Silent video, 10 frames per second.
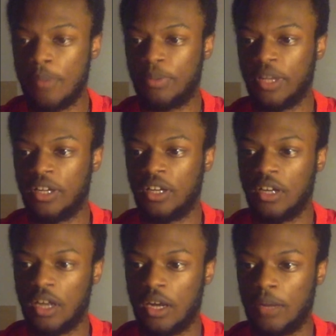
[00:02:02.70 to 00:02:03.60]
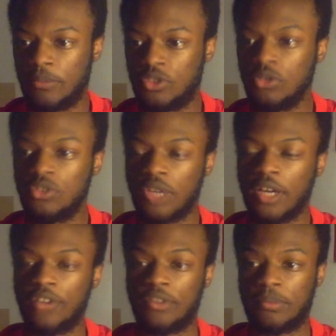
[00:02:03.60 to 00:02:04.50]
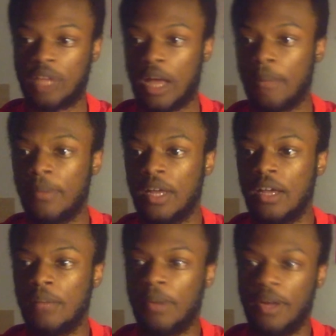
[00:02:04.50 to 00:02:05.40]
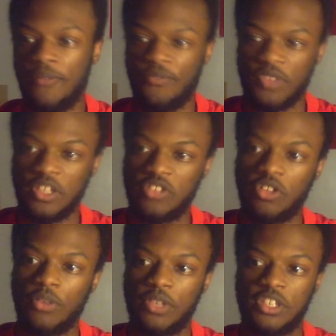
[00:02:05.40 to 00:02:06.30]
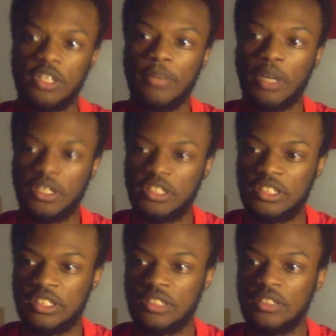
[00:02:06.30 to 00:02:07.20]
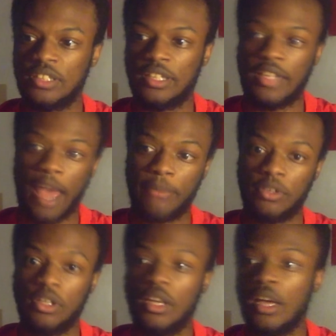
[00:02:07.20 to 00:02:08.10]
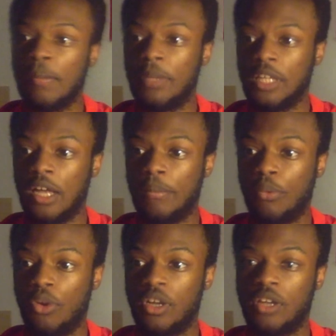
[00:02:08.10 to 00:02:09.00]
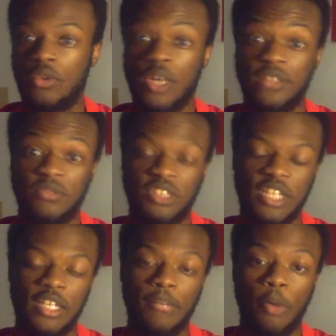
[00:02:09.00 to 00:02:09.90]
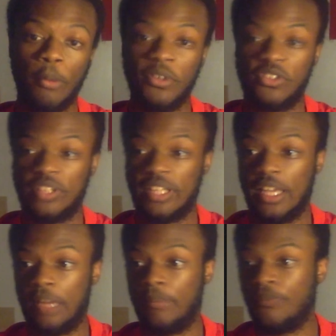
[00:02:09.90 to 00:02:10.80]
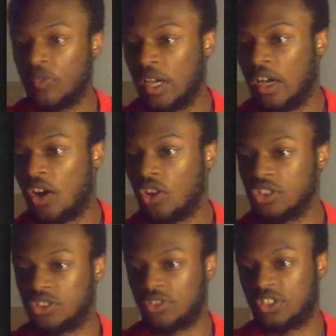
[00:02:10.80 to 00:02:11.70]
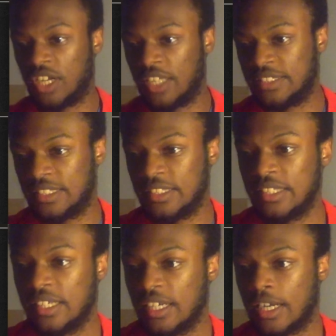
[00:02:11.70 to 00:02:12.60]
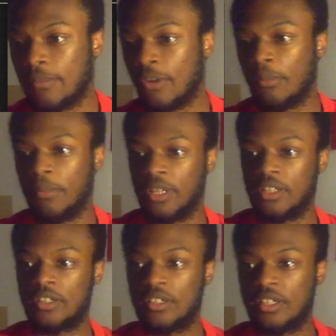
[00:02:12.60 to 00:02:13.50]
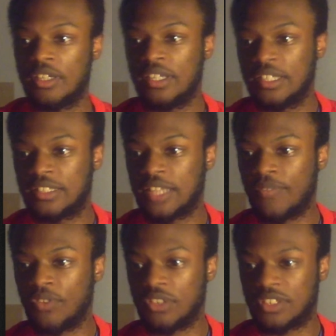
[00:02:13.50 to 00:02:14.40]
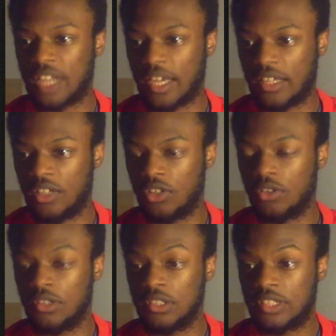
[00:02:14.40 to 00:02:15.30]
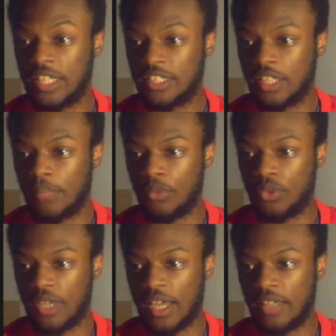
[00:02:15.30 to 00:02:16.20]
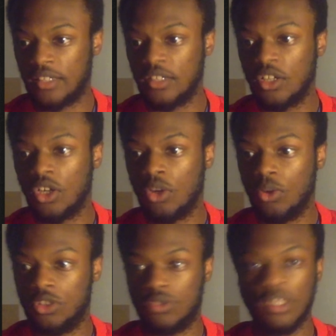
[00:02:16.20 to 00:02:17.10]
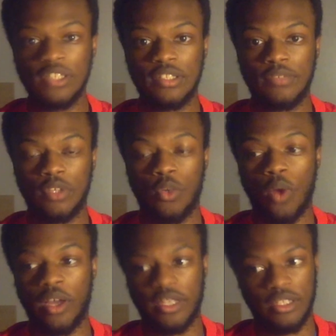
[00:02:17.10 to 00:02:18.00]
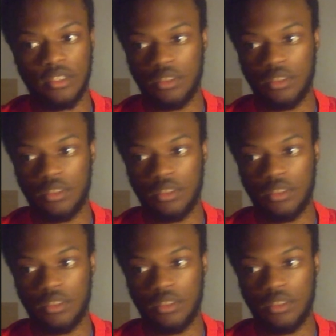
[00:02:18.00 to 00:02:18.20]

played two strikers up top, but he started with Atiba Hutchinson, captain, Milan Boyan, who had some shaky moments in the game, Alistair Johnson, Kamal Miller, Stefan Eustachio, Tajon Buchanan, who was relatively quiet,